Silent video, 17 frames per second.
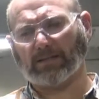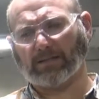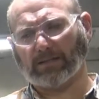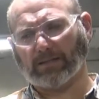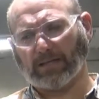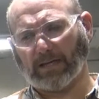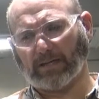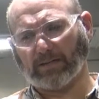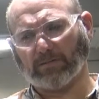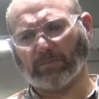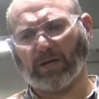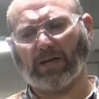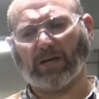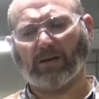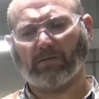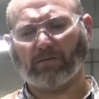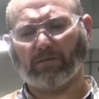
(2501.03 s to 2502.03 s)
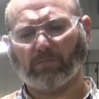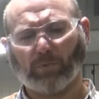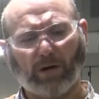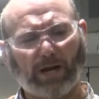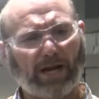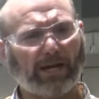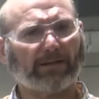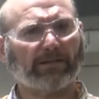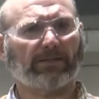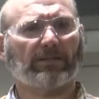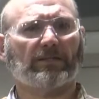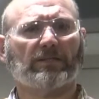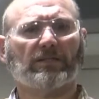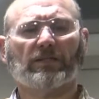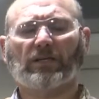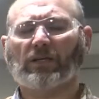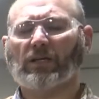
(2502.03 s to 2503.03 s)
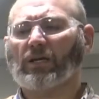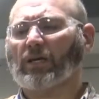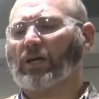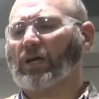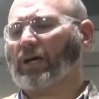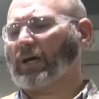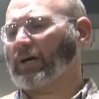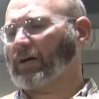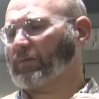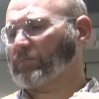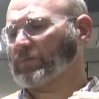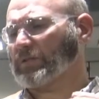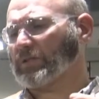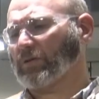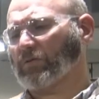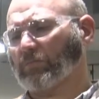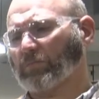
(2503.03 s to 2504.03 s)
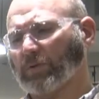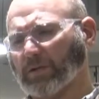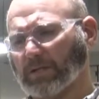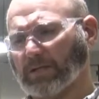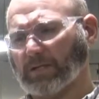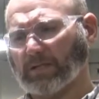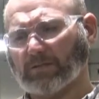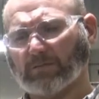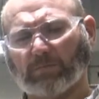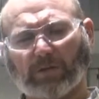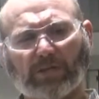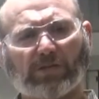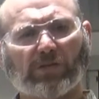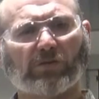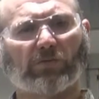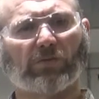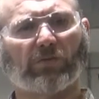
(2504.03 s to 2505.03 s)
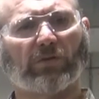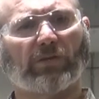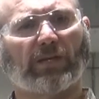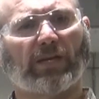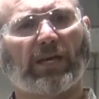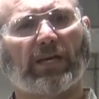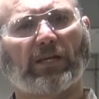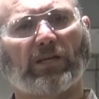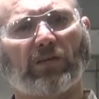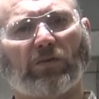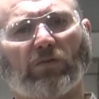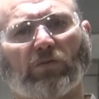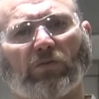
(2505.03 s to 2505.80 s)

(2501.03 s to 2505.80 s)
that that is bad practice. So please be sure that you